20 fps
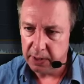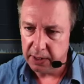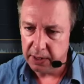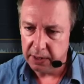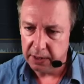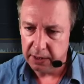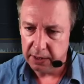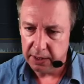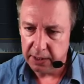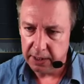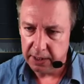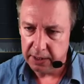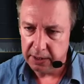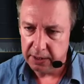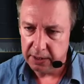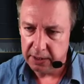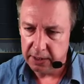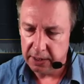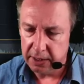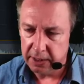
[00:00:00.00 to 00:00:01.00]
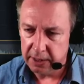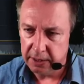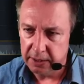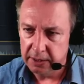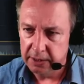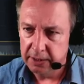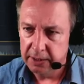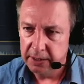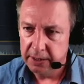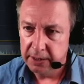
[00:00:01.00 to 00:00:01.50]
in
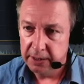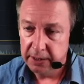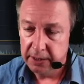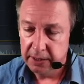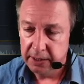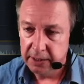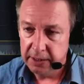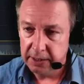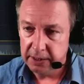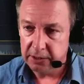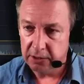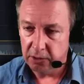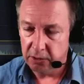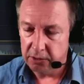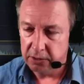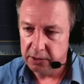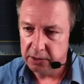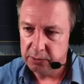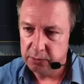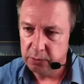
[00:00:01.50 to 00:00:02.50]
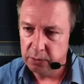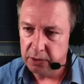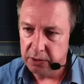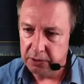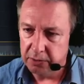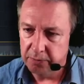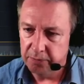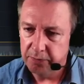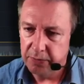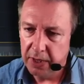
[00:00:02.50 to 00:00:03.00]
Collier's
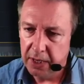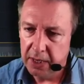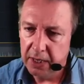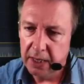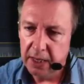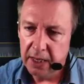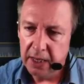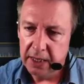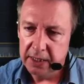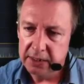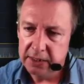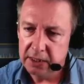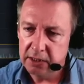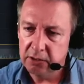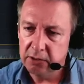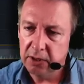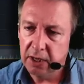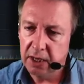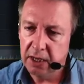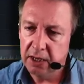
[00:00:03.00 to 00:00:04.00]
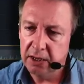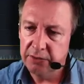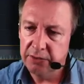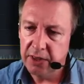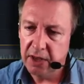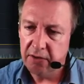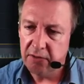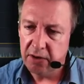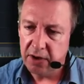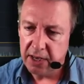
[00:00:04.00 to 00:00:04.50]
Wood. So
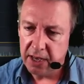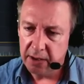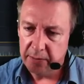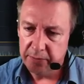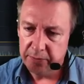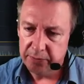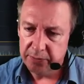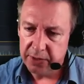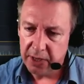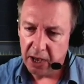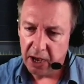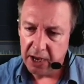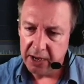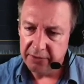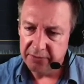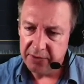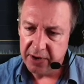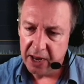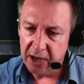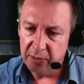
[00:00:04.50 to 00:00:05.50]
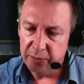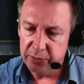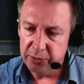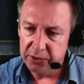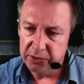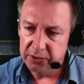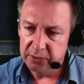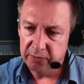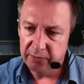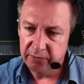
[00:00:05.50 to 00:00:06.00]
there I am. I've now
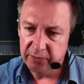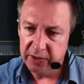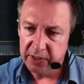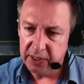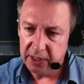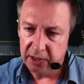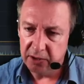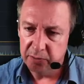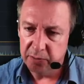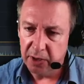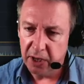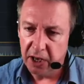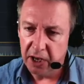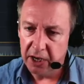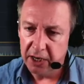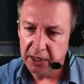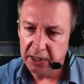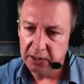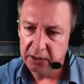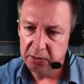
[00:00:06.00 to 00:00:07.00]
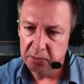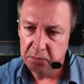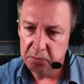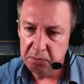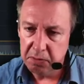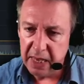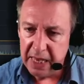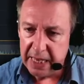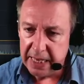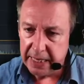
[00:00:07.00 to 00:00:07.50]
put some video behind
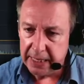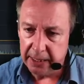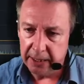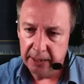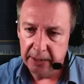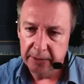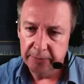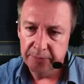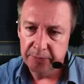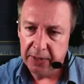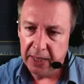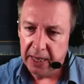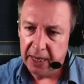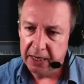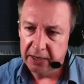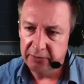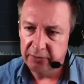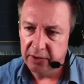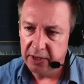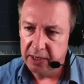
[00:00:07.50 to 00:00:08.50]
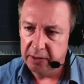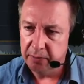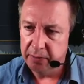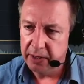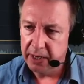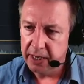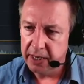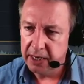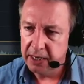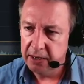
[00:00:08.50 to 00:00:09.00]
me, and if I hit
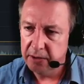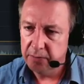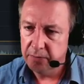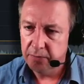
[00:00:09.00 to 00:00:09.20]
play,